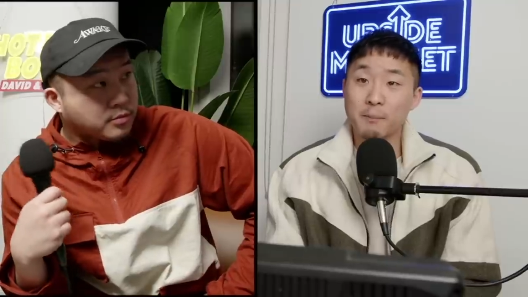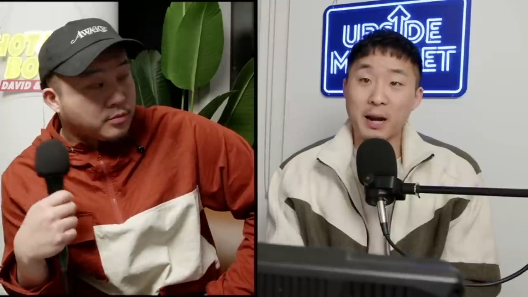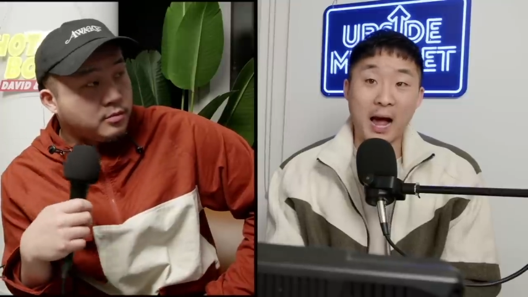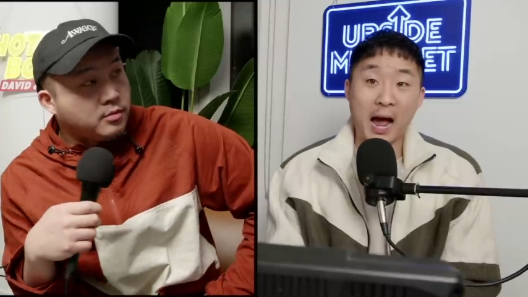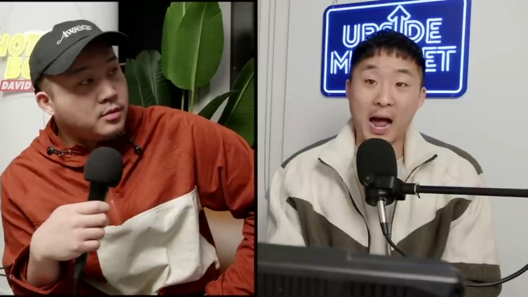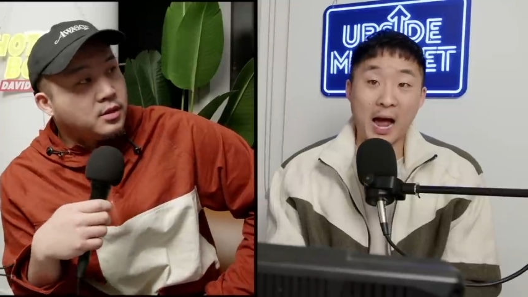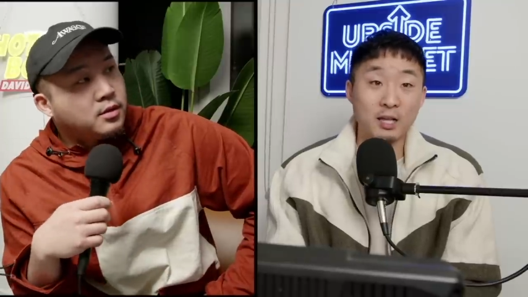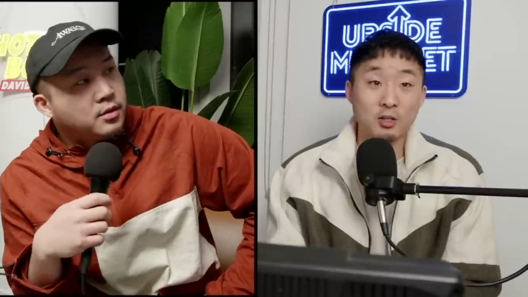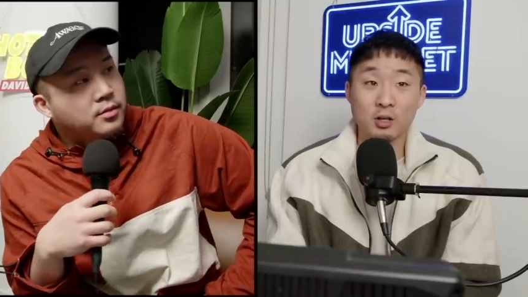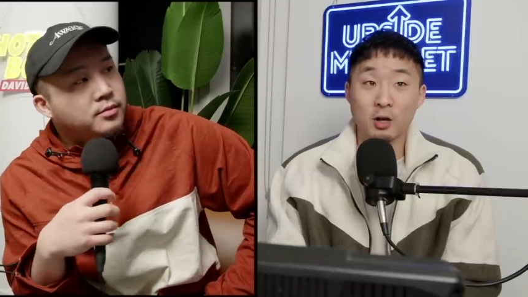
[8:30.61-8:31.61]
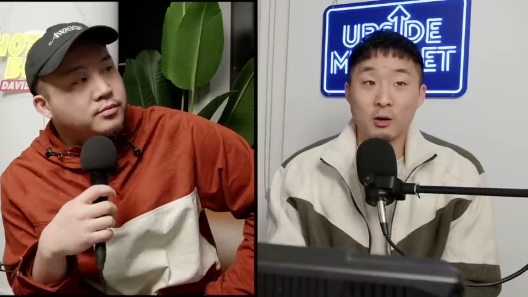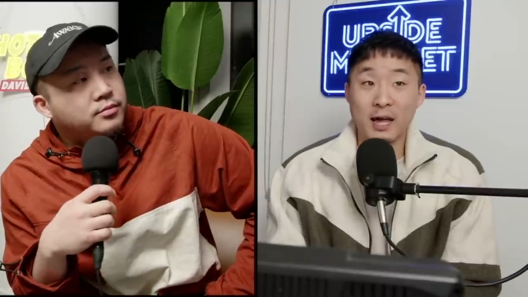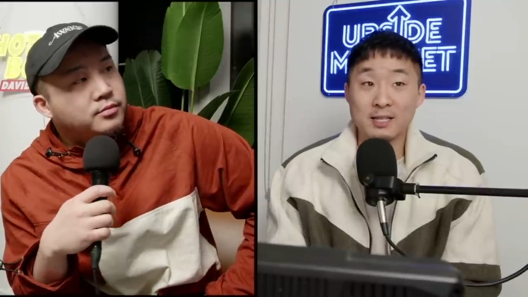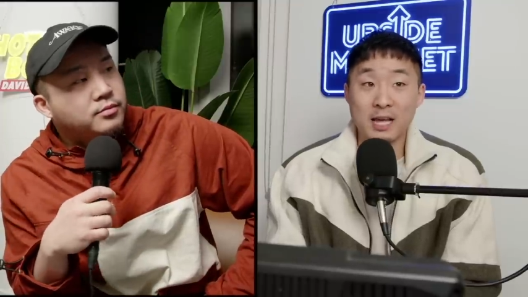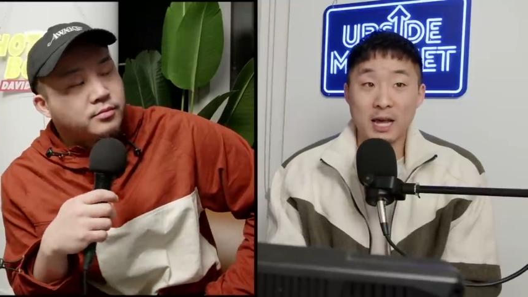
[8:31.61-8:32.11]
Speaker 1: But I, I you know,
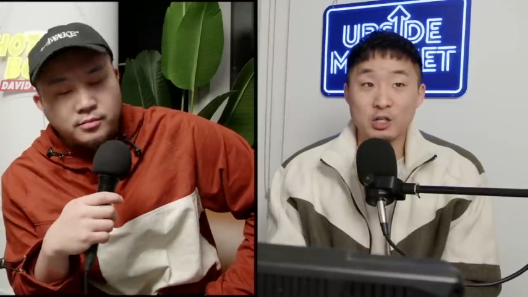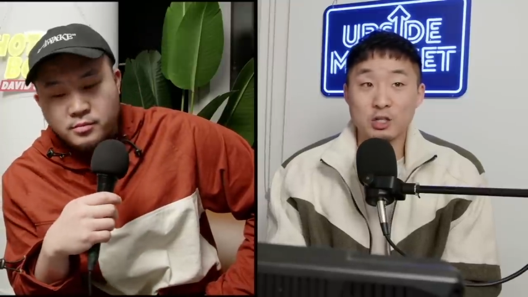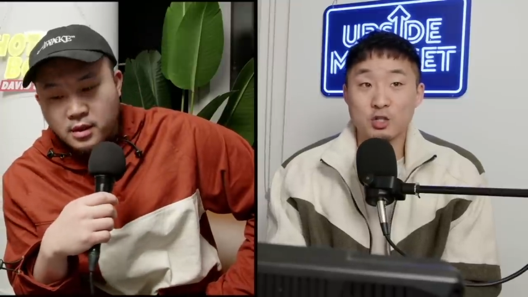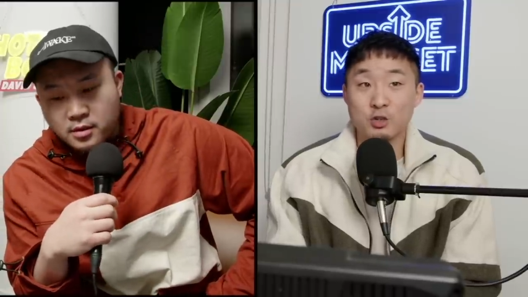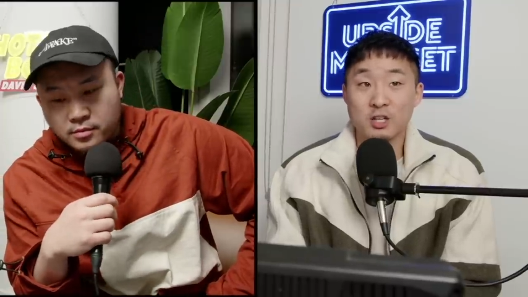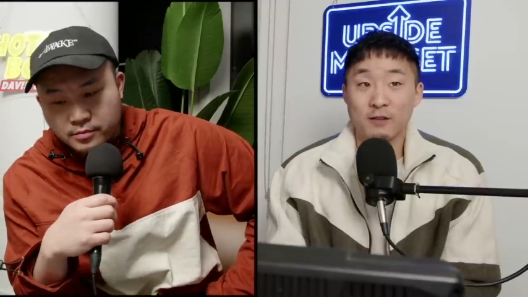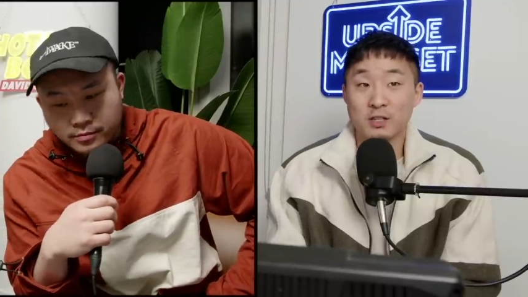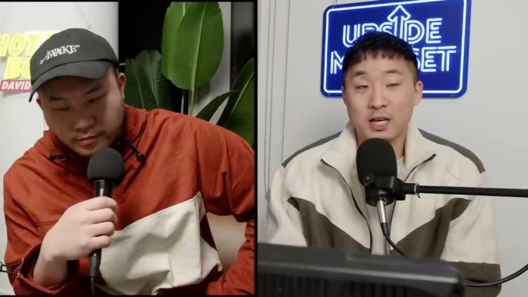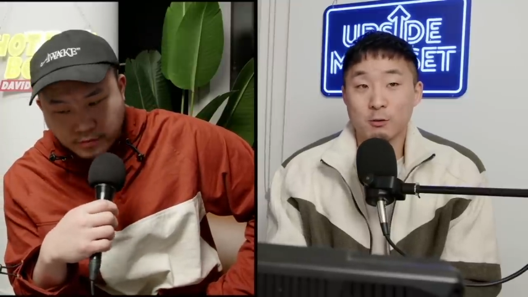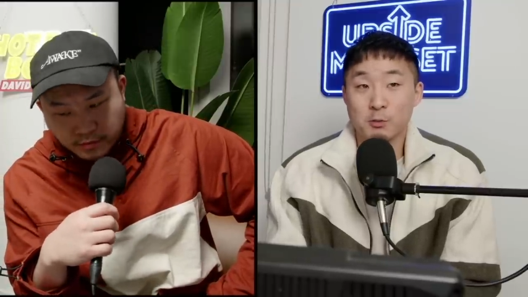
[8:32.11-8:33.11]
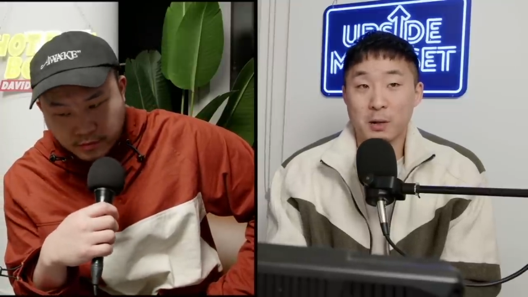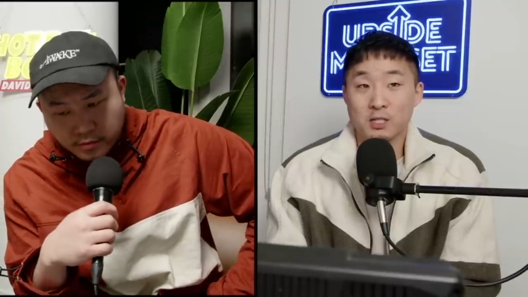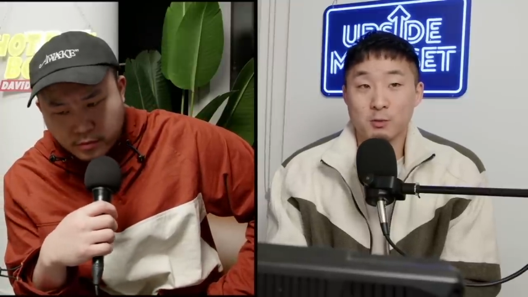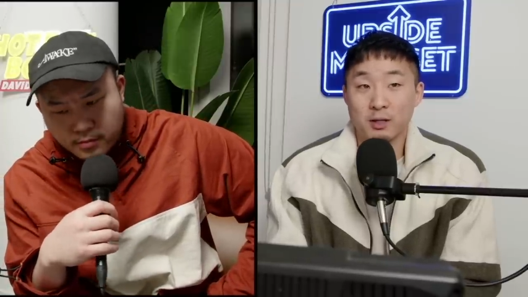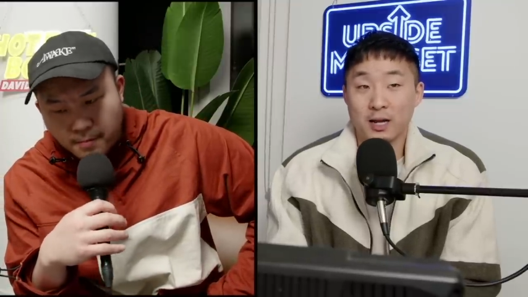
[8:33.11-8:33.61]
as Asians, you just have to take
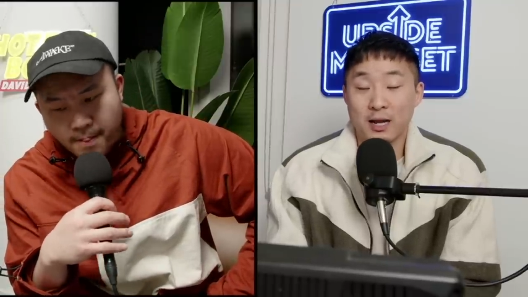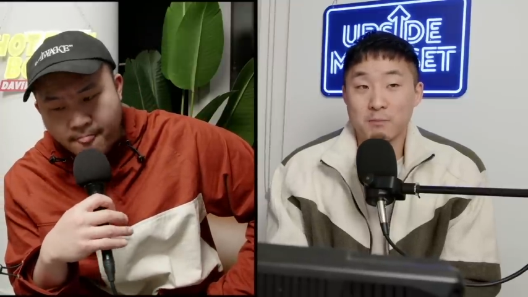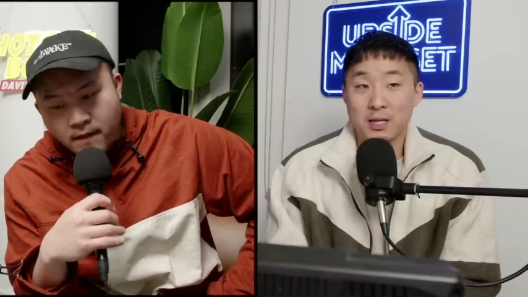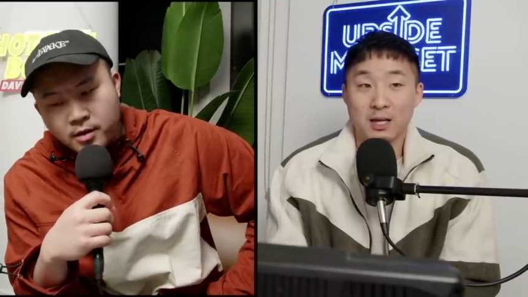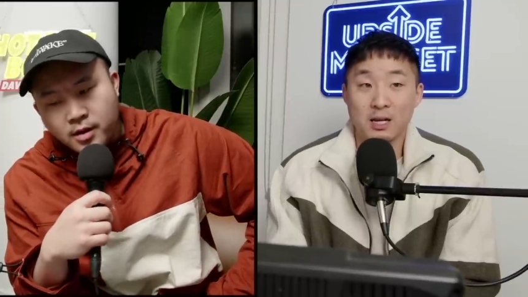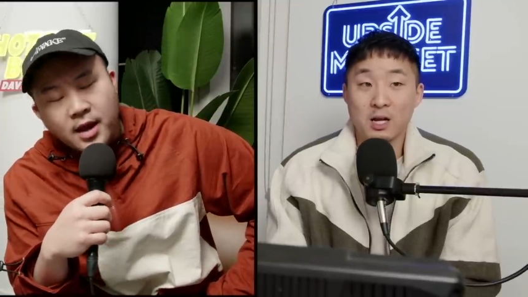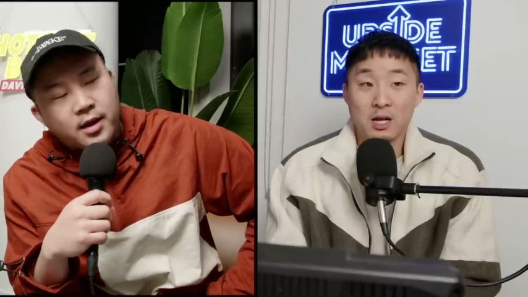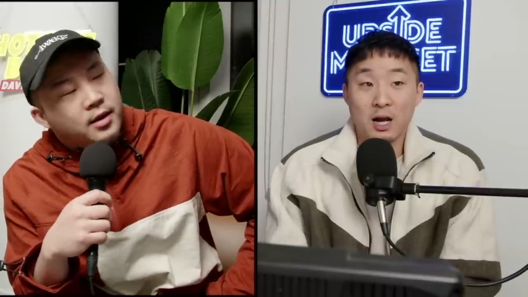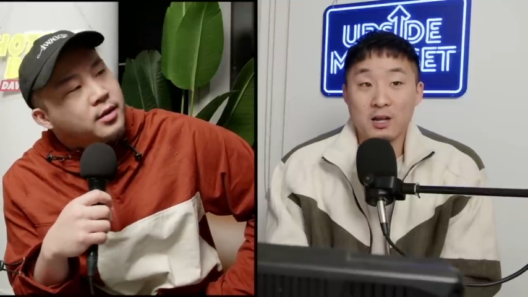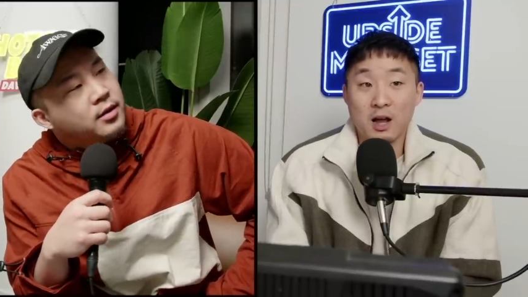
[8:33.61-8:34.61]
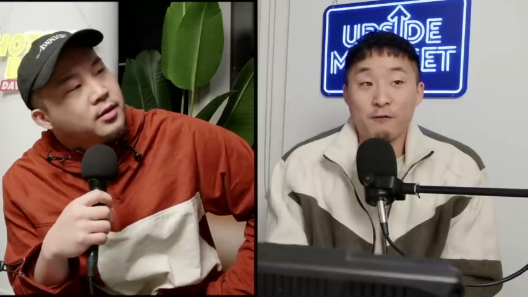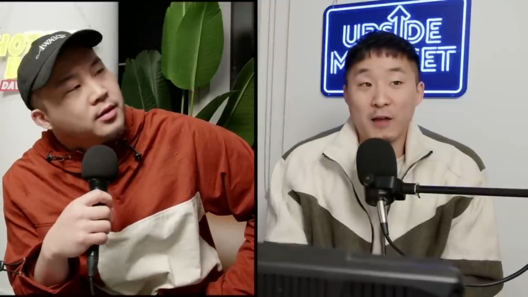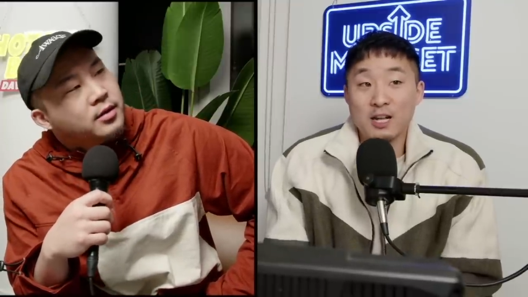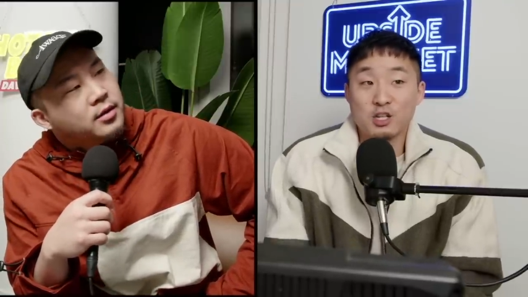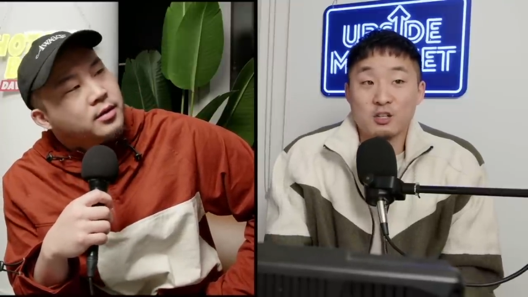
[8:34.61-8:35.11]
responsibility and admit that enough
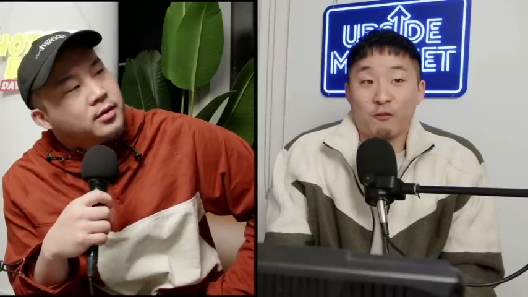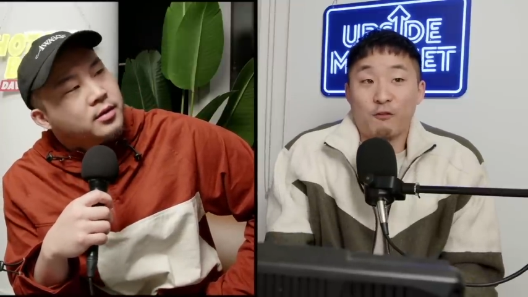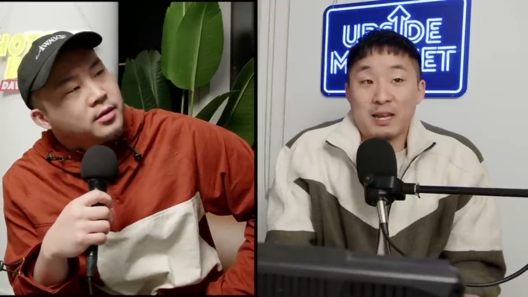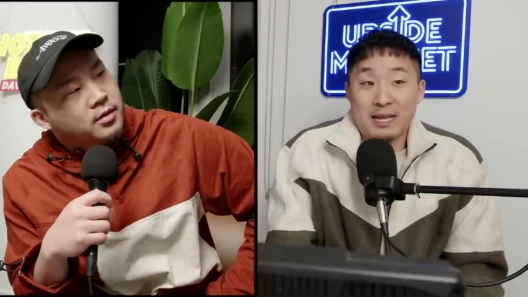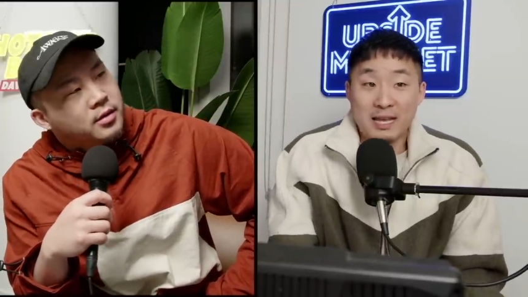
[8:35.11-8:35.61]
Asians fit